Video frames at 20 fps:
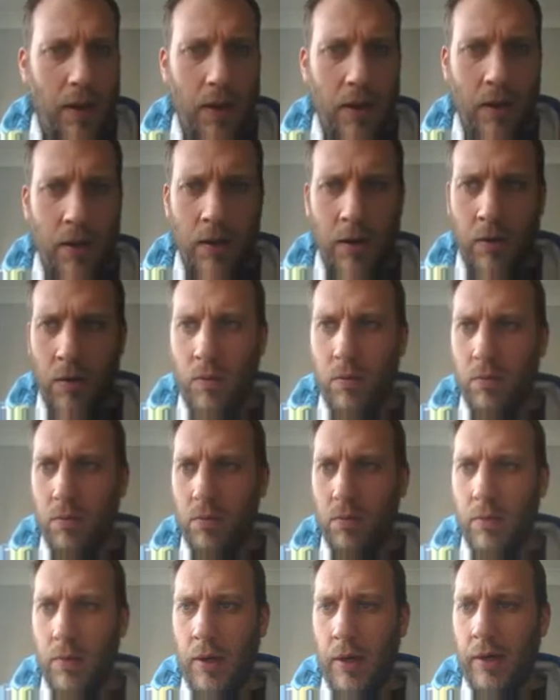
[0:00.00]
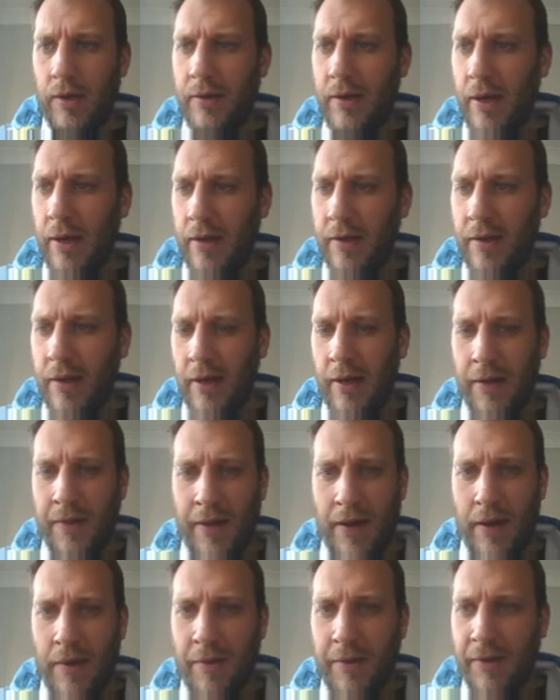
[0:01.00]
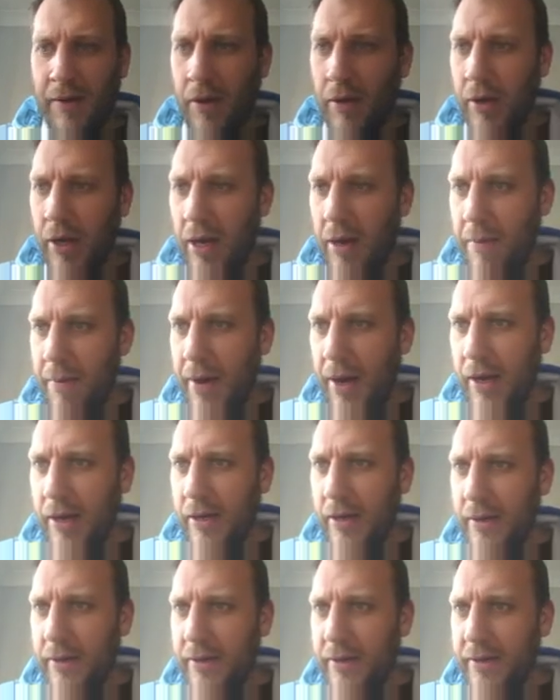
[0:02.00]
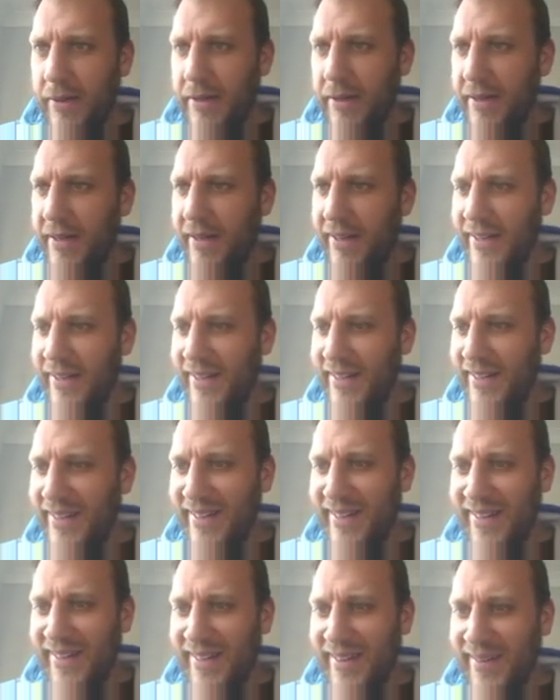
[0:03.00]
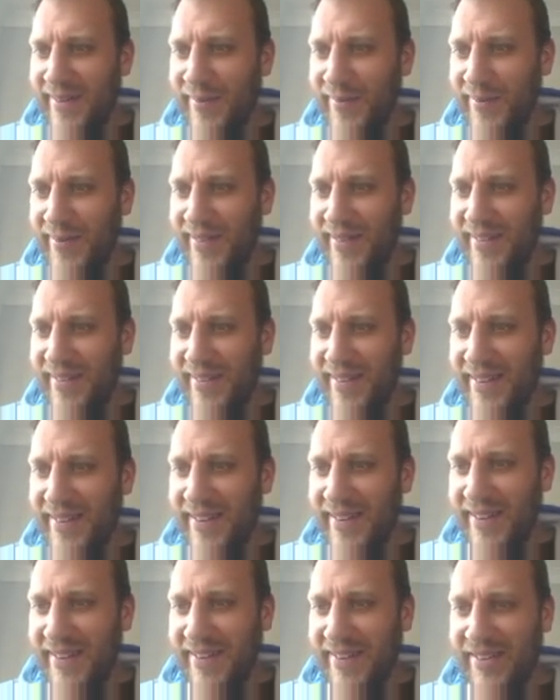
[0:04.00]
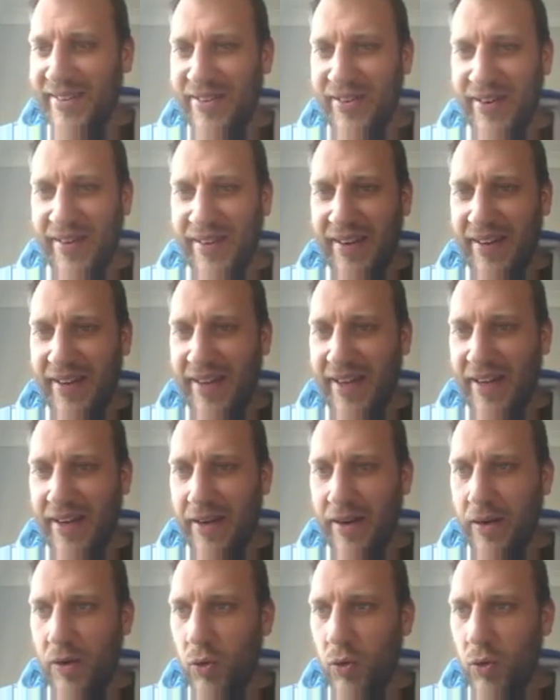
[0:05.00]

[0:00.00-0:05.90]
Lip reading: Oh, I accidentally deleted that. I'm going to go and get it back. Let's try that again.